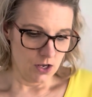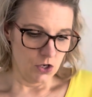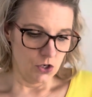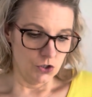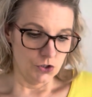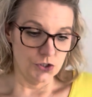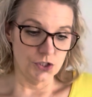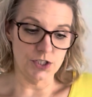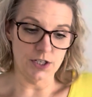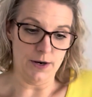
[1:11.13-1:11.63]

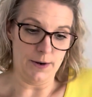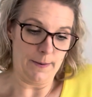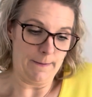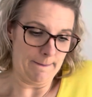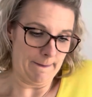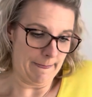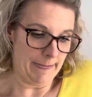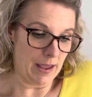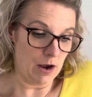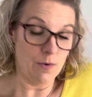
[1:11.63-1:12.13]
So,
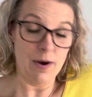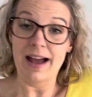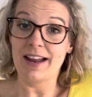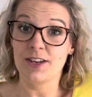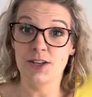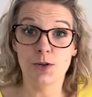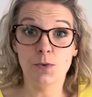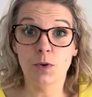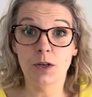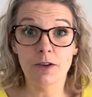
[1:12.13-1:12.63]
oh,
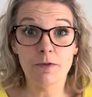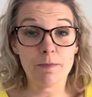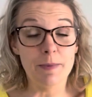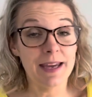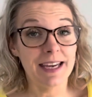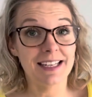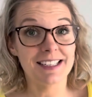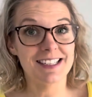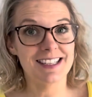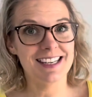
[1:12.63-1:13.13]
and you will have
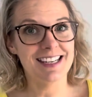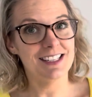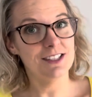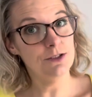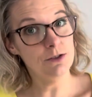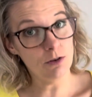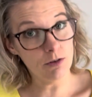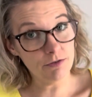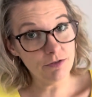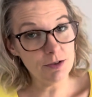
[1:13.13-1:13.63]
picked these
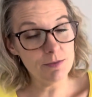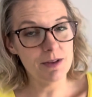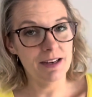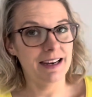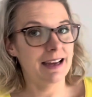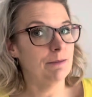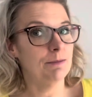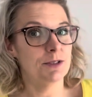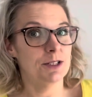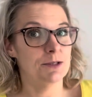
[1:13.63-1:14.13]
not from the
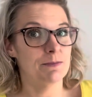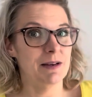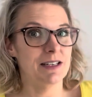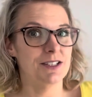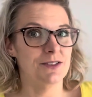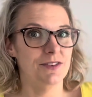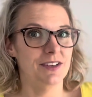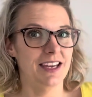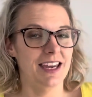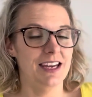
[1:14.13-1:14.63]
LAMDA
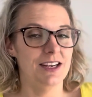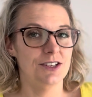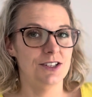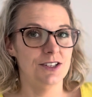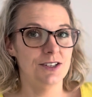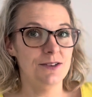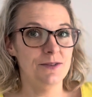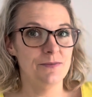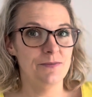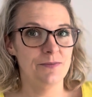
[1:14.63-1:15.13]

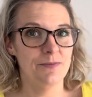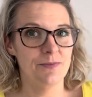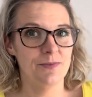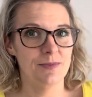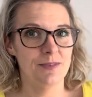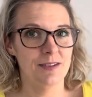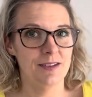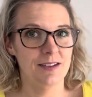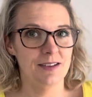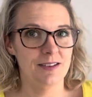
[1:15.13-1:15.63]
specification,
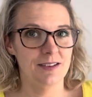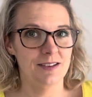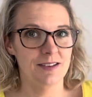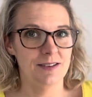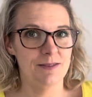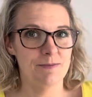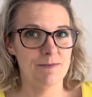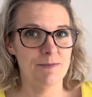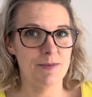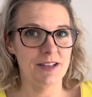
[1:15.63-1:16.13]

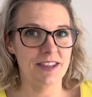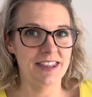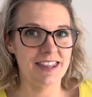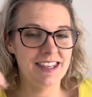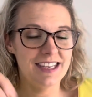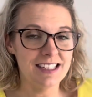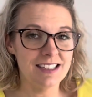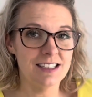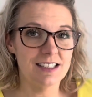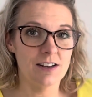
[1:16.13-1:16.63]
but
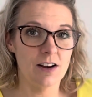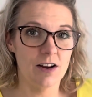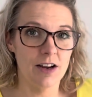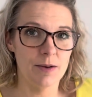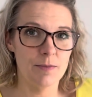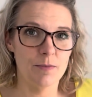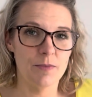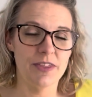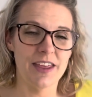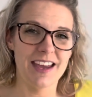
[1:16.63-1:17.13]
this
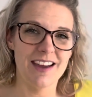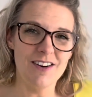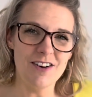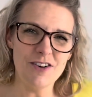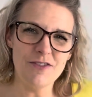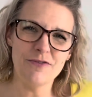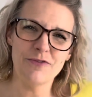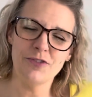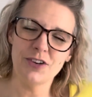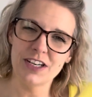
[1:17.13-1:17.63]
time they are
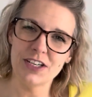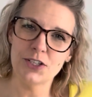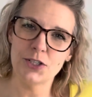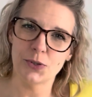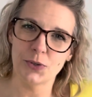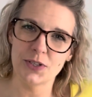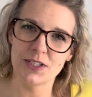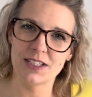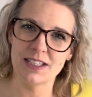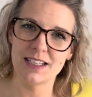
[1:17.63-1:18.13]
free
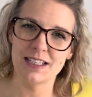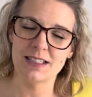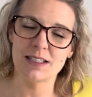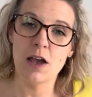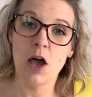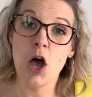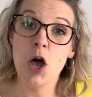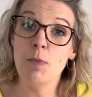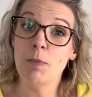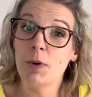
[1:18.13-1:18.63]
choices,
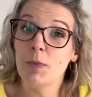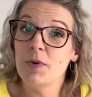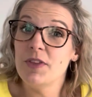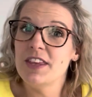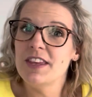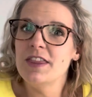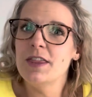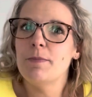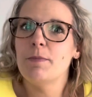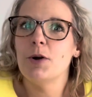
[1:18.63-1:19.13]
but
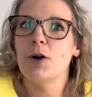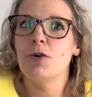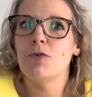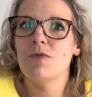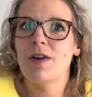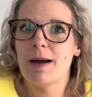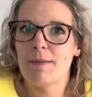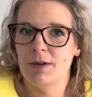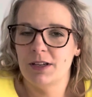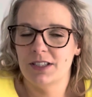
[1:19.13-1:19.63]
within the
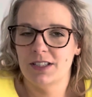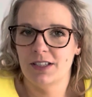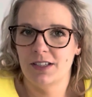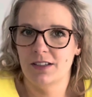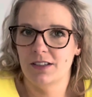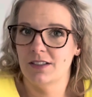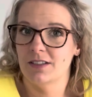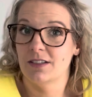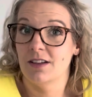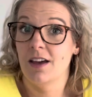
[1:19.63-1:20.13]

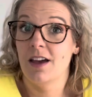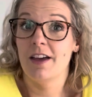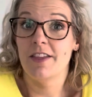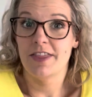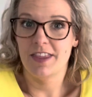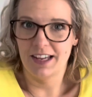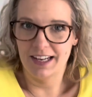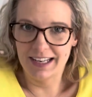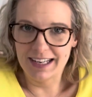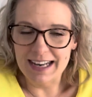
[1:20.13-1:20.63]
parameters
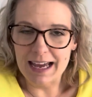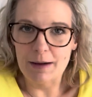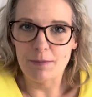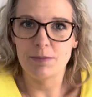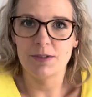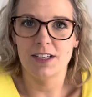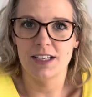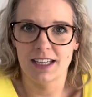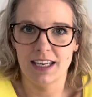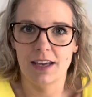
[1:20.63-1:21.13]
that
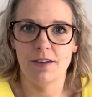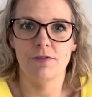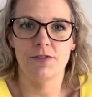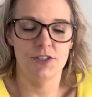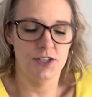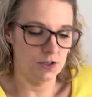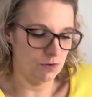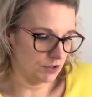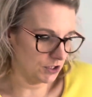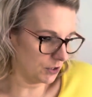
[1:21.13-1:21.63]
LAMDA gives
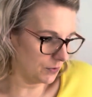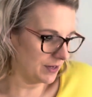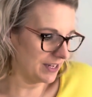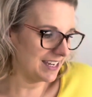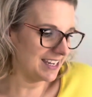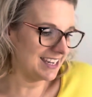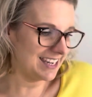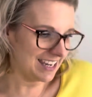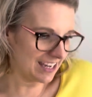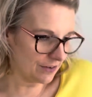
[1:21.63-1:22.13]
you. So
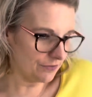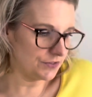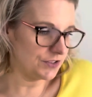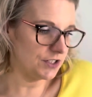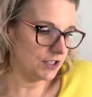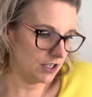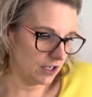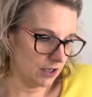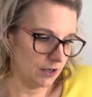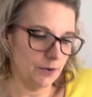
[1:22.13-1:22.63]
it
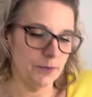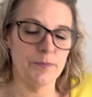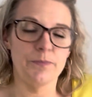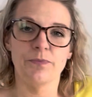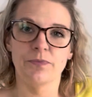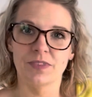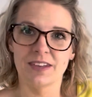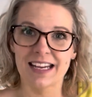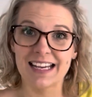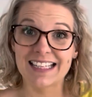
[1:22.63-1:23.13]
gives you
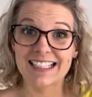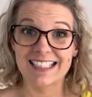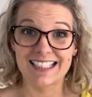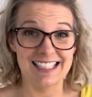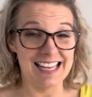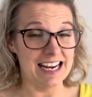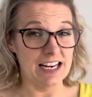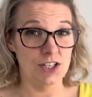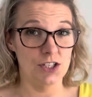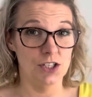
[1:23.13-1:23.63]

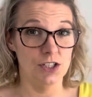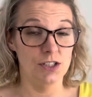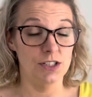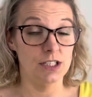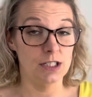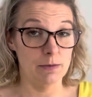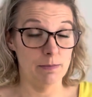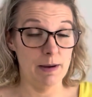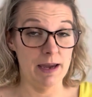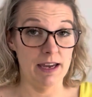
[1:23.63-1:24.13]
sections
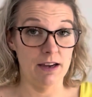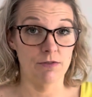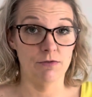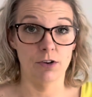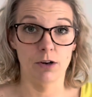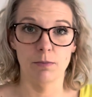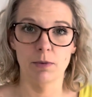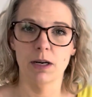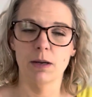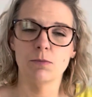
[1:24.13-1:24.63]
to pick
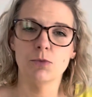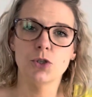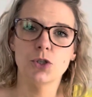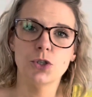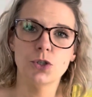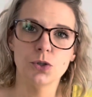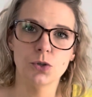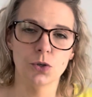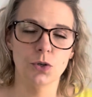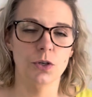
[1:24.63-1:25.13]
from, and I'm
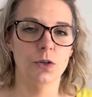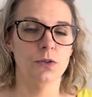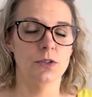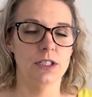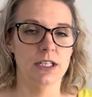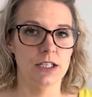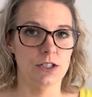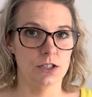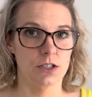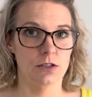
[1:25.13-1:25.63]
sure your
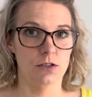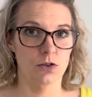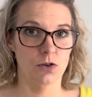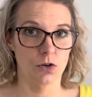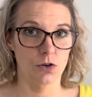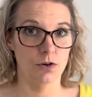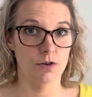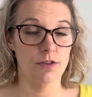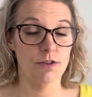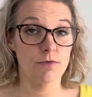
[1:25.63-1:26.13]
teacher's
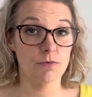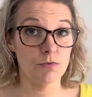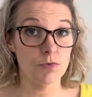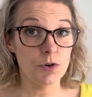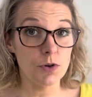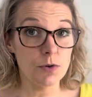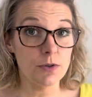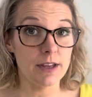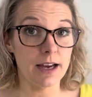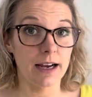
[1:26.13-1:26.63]
gone
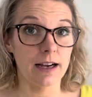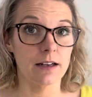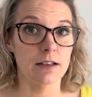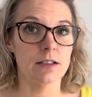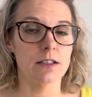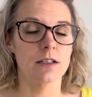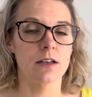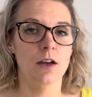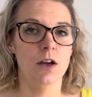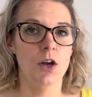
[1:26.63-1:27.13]
through
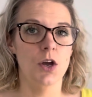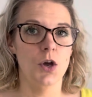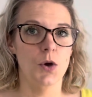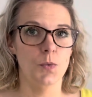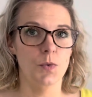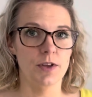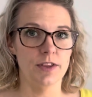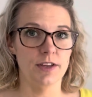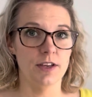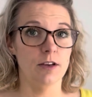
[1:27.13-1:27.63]
that
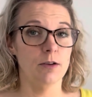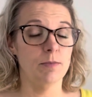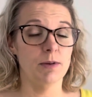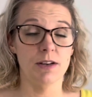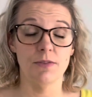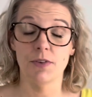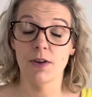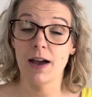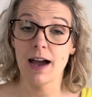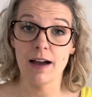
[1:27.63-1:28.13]
with you, but
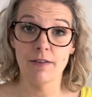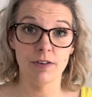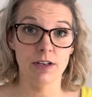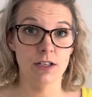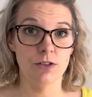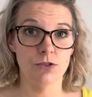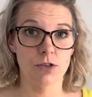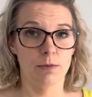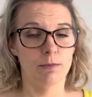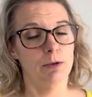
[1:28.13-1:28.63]
if you have any
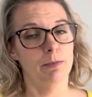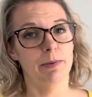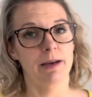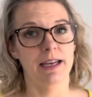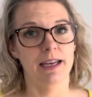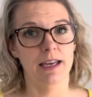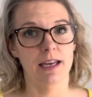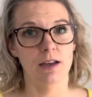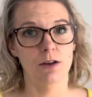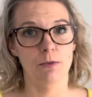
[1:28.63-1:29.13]
trouble
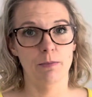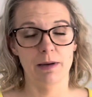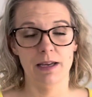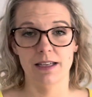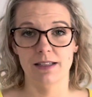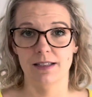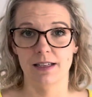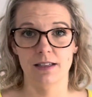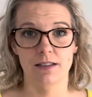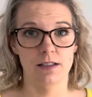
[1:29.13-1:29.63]
picking your
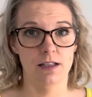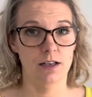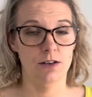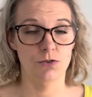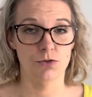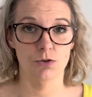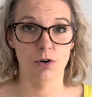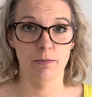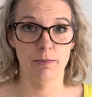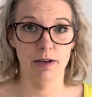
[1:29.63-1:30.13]
pieces, then
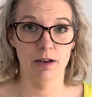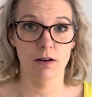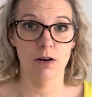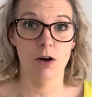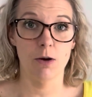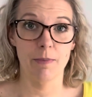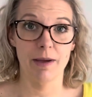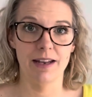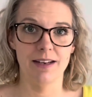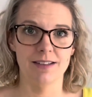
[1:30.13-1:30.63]
drop me a
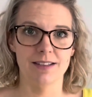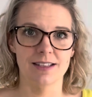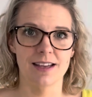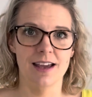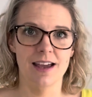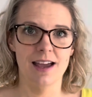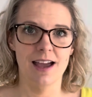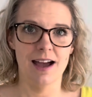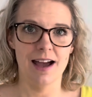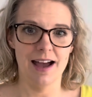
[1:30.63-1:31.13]
comment
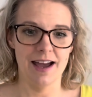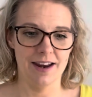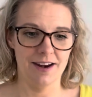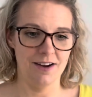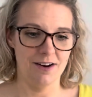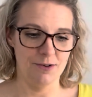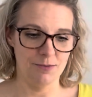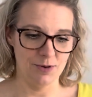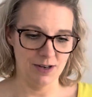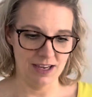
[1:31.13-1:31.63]
and
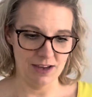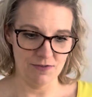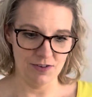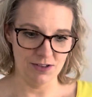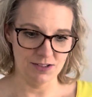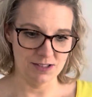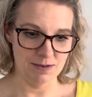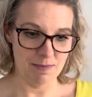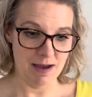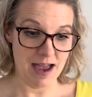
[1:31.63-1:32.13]
I will give you
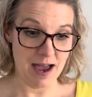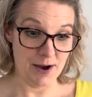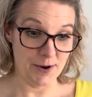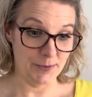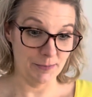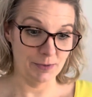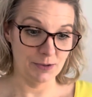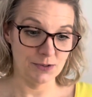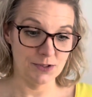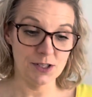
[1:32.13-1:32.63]
some help.
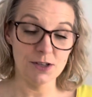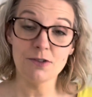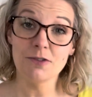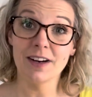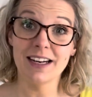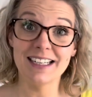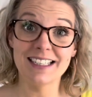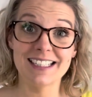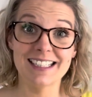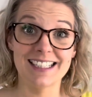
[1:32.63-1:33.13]
So
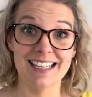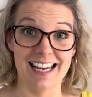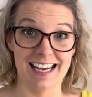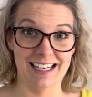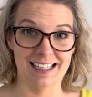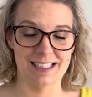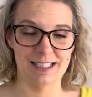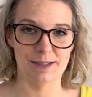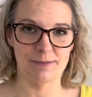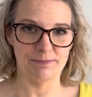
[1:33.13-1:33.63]
grade
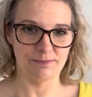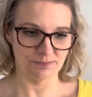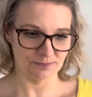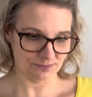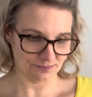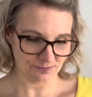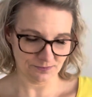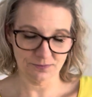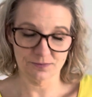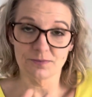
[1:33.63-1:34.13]
6,
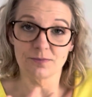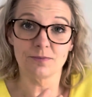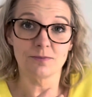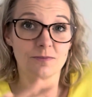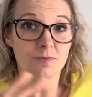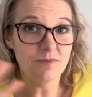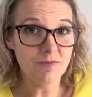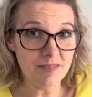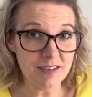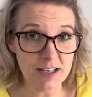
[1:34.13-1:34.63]

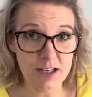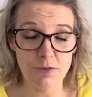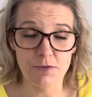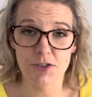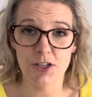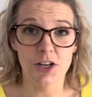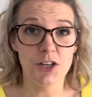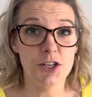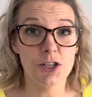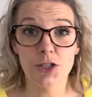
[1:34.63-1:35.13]
you've
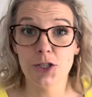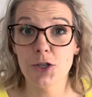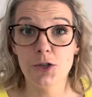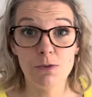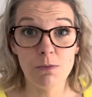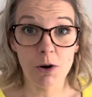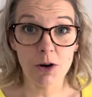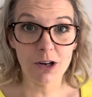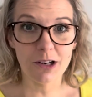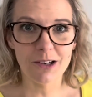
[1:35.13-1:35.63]
done your 2
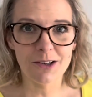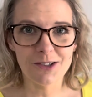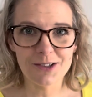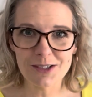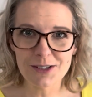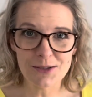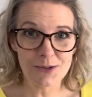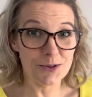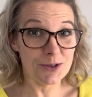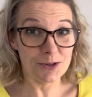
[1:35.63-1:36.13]

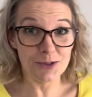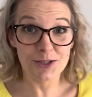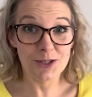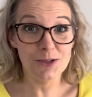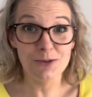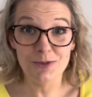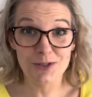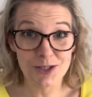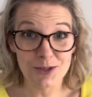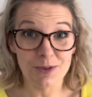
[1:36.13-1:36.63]
monologues or your
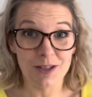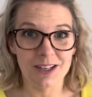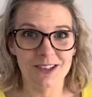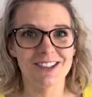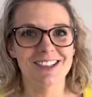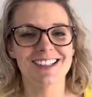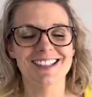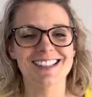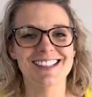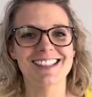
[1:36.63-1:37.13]
2
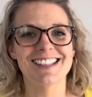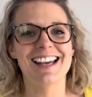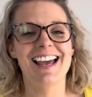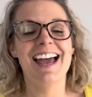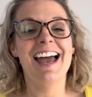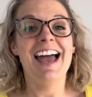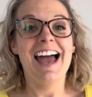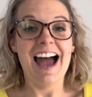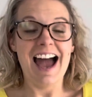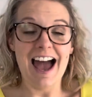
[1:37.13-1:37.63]
duologues,
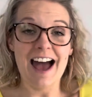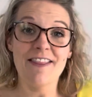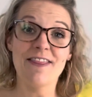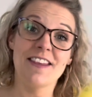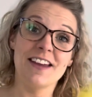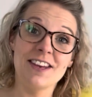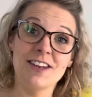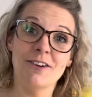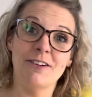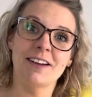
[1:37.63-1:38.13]
and
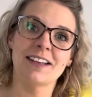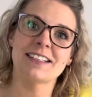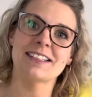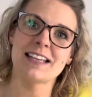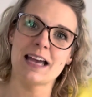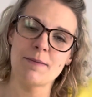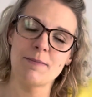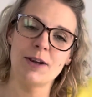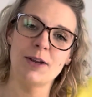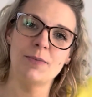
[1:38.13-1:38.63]
then your
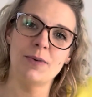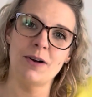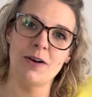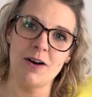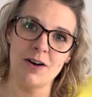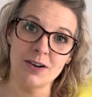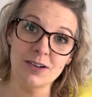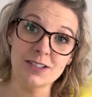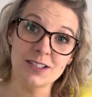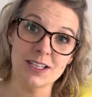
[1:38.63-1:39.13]
examiner will
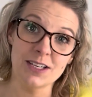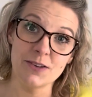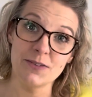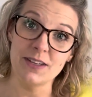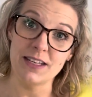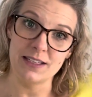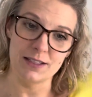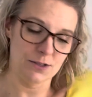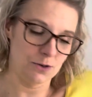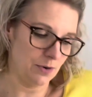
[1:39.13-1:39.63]
ask you
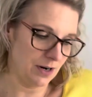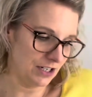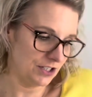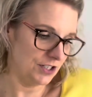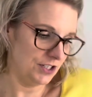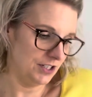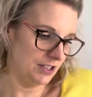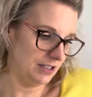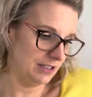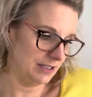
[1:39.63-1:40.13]
these
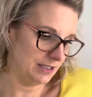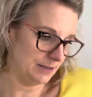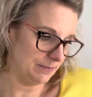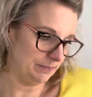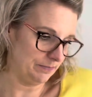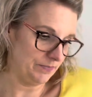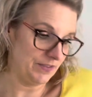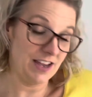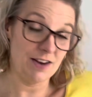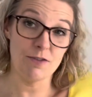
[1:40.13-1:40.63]
questions.
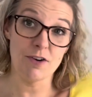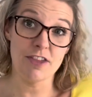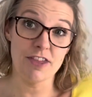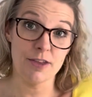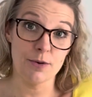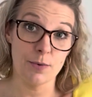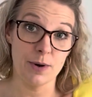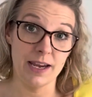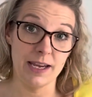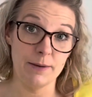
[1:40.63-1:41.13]
There are
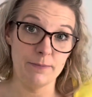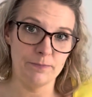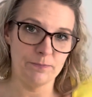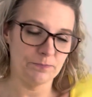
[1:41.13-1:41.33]
3.